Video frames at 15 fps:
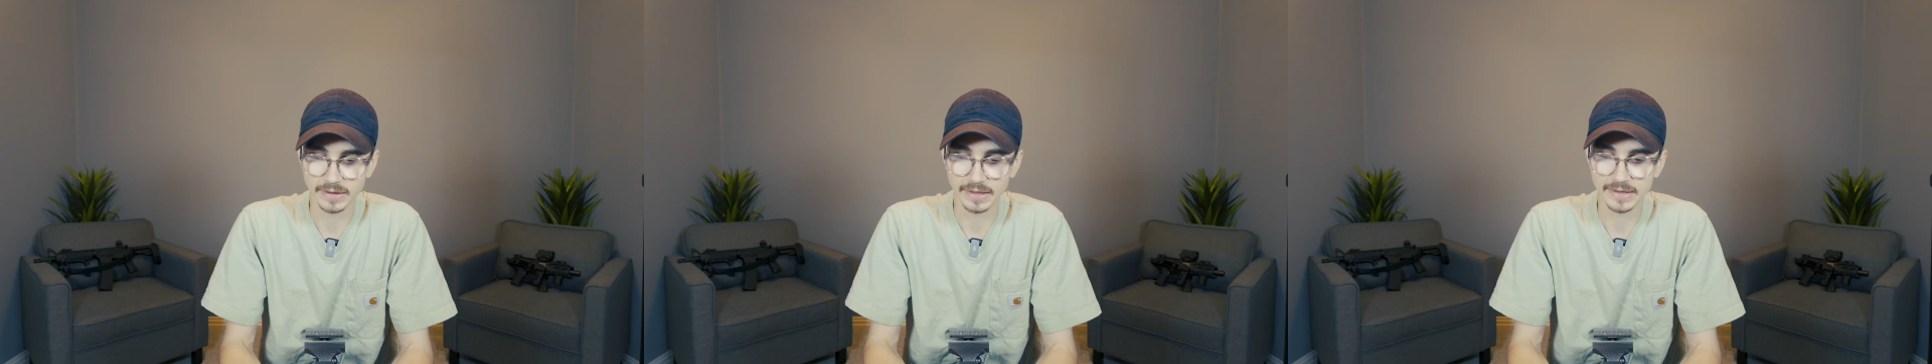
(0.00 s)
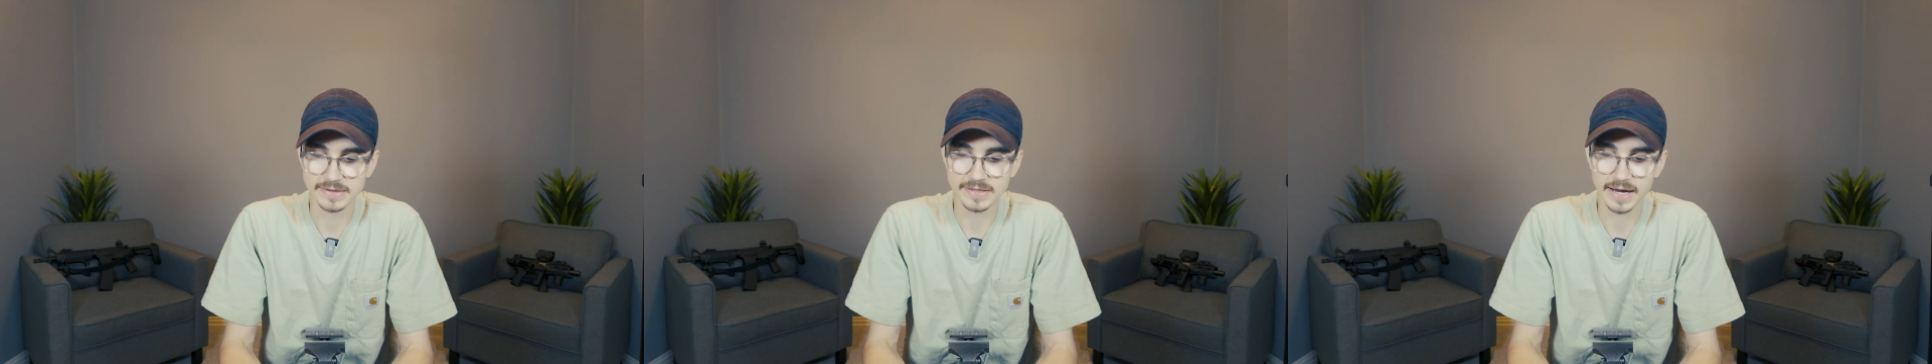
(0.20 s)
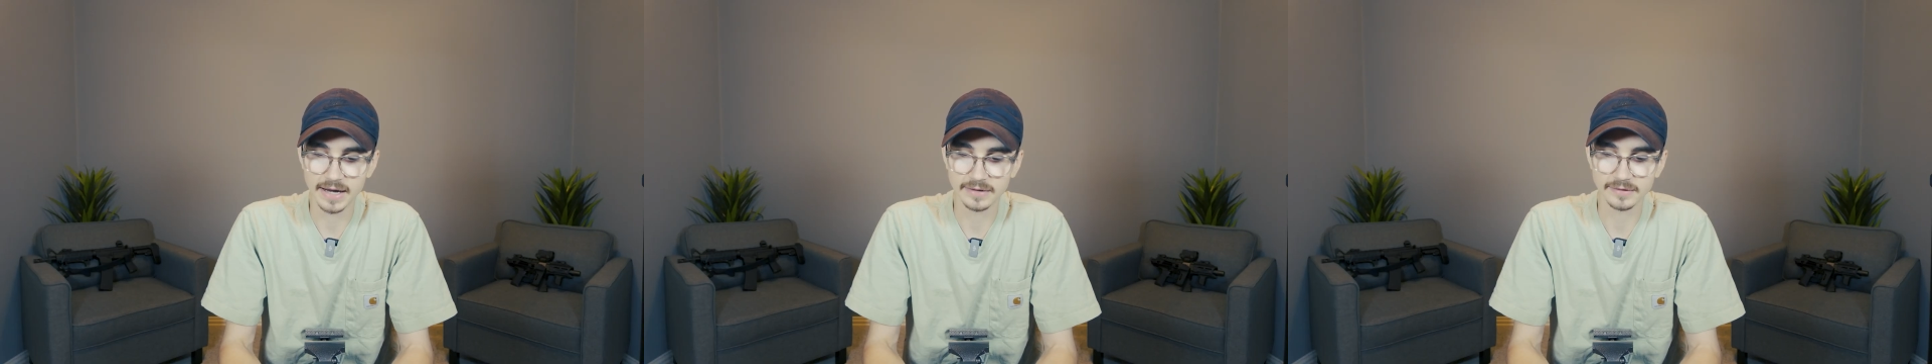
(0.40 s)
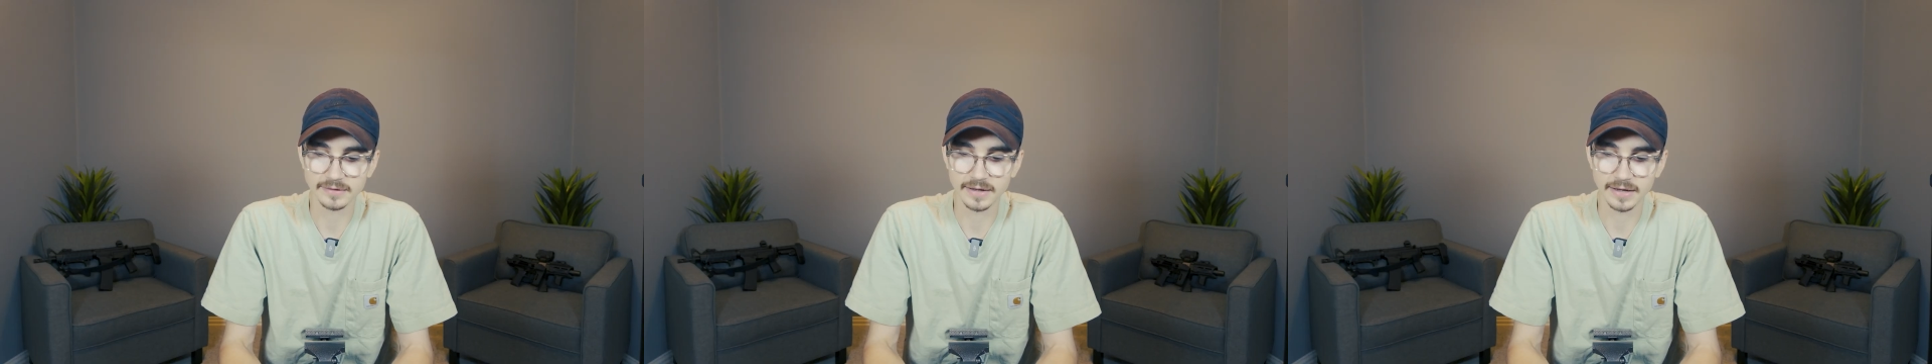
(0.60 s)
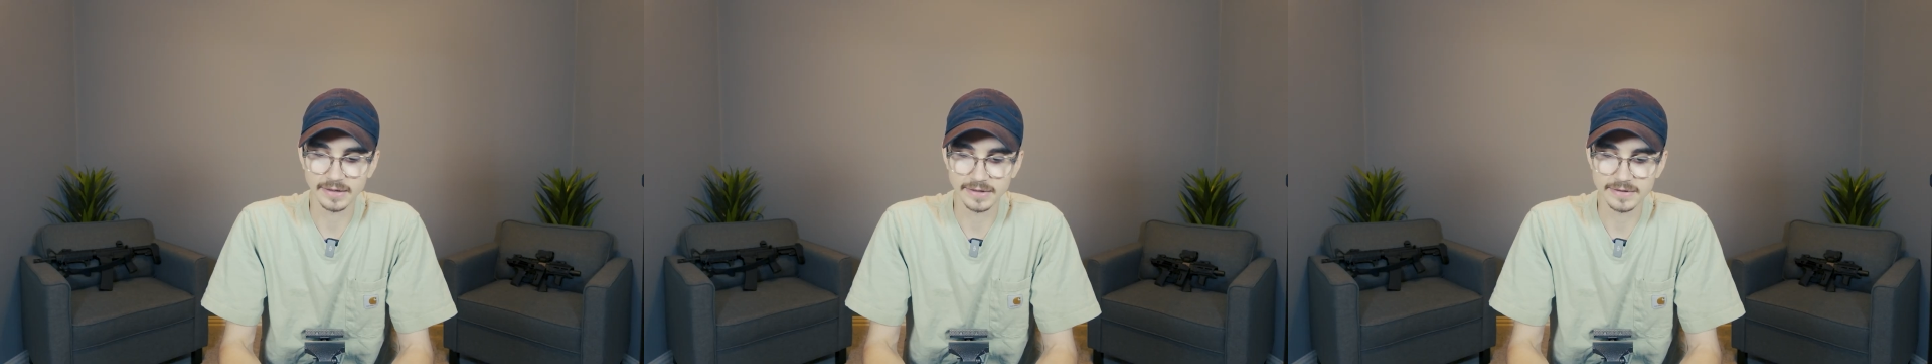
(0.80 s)
it's gotten a
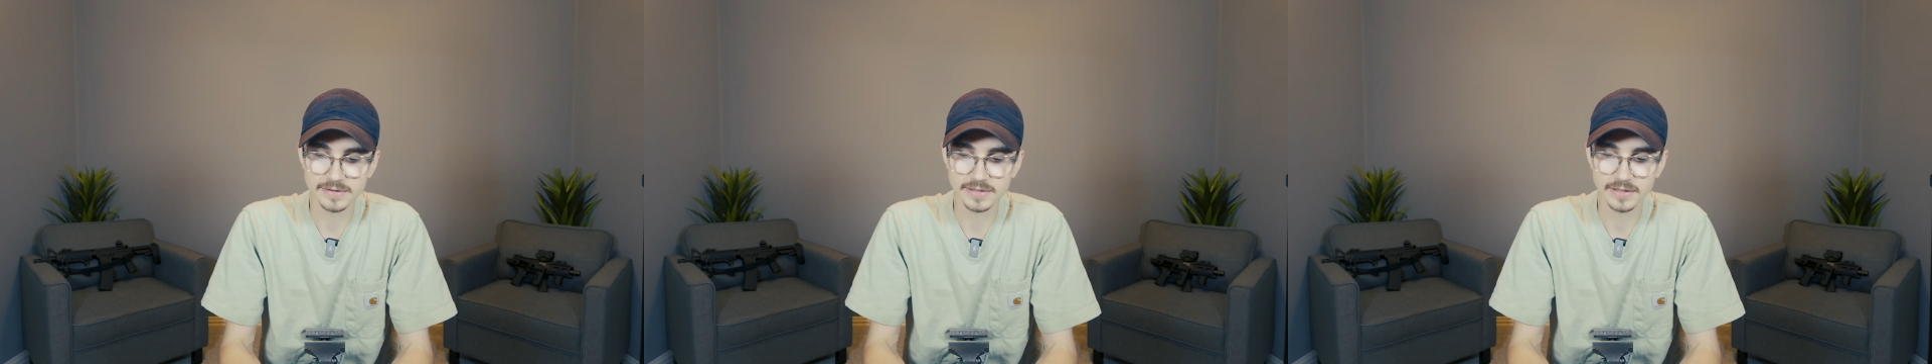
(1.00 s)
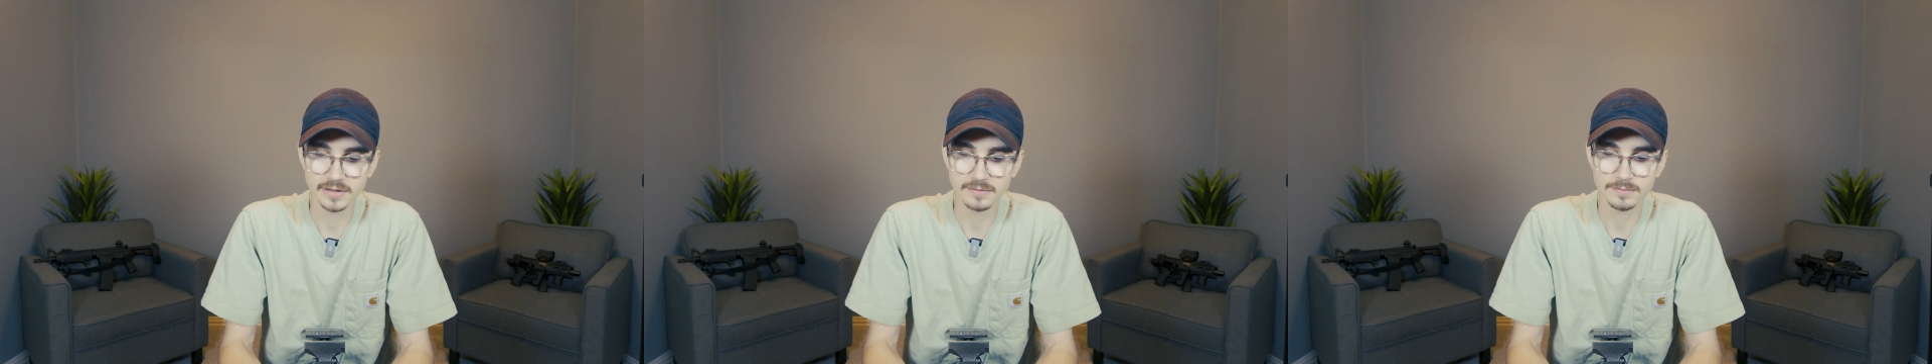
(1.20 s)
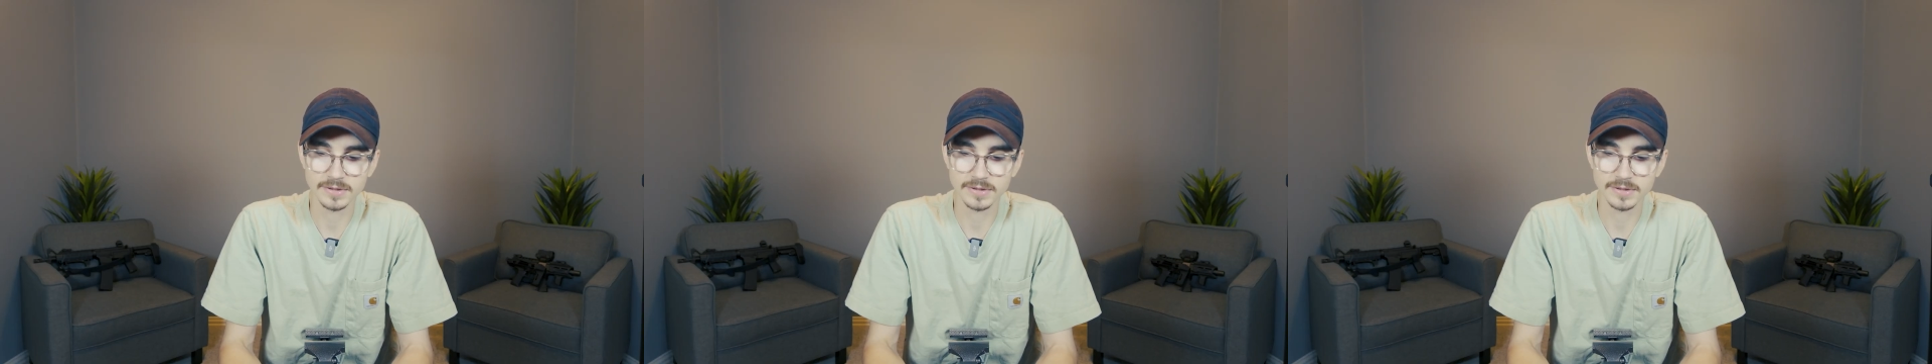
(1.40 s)
lot easier,